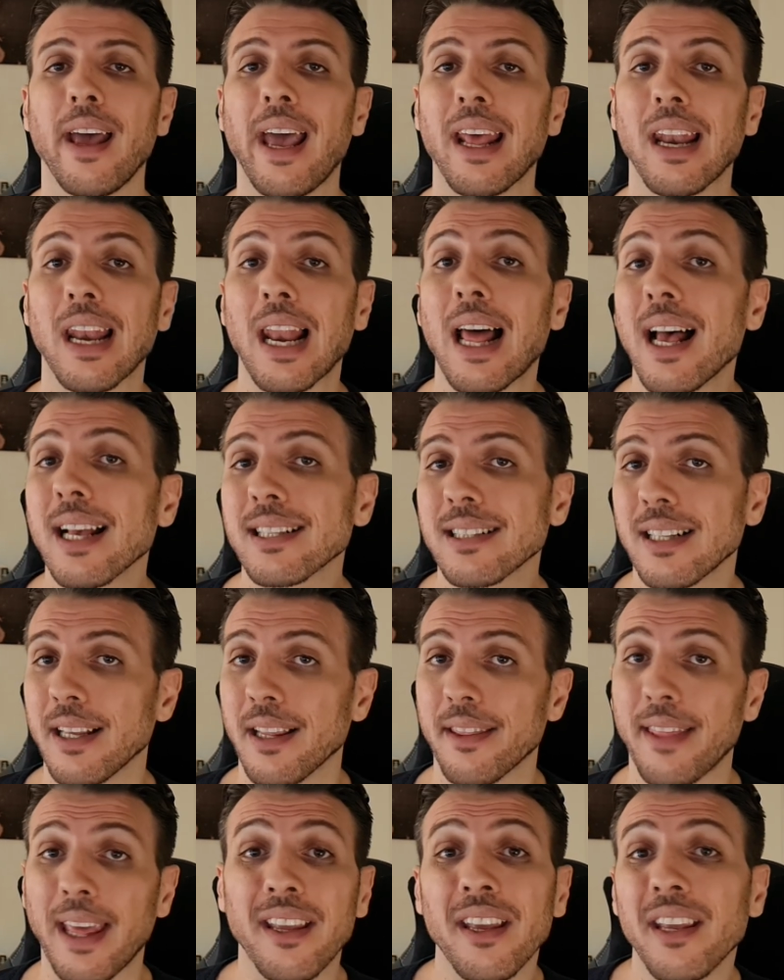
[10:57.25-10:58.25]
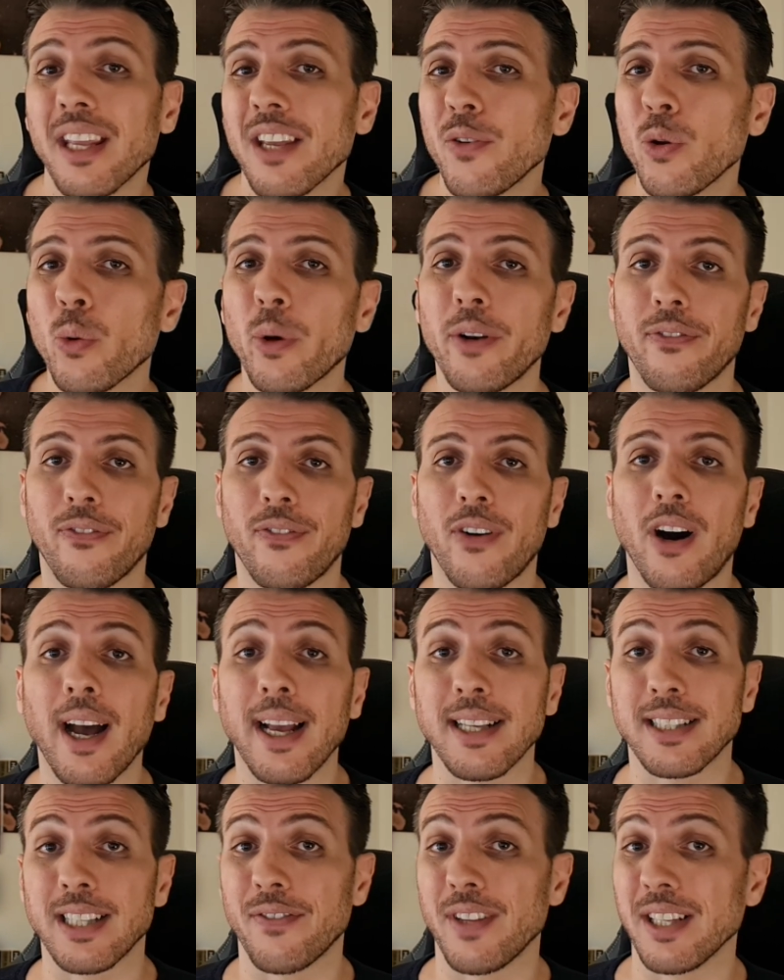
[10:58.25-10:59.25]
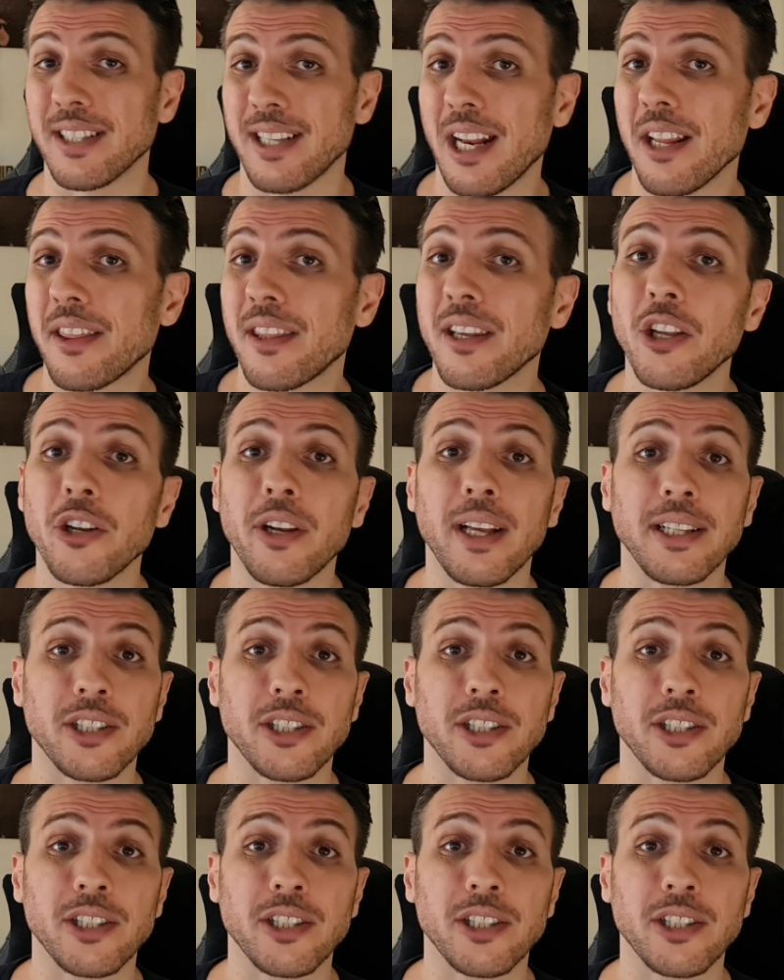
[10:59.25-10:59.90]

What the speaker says: And lastly, they can give you advice if there's anything you